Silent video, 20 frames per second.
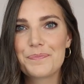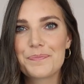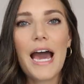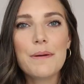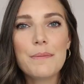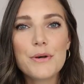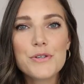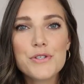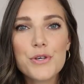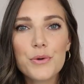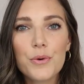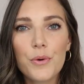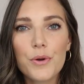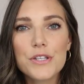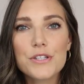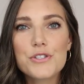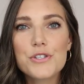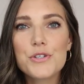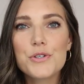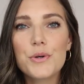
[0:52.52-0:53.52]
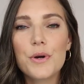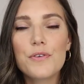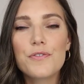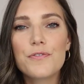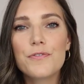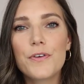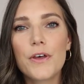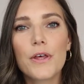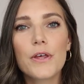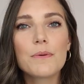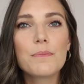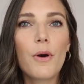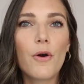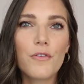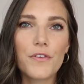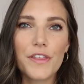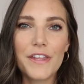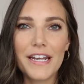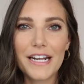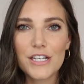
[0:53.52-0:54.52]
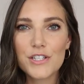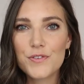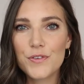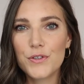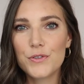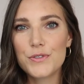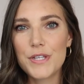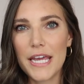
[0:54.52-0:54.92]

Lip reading: I'm also going to film over the next few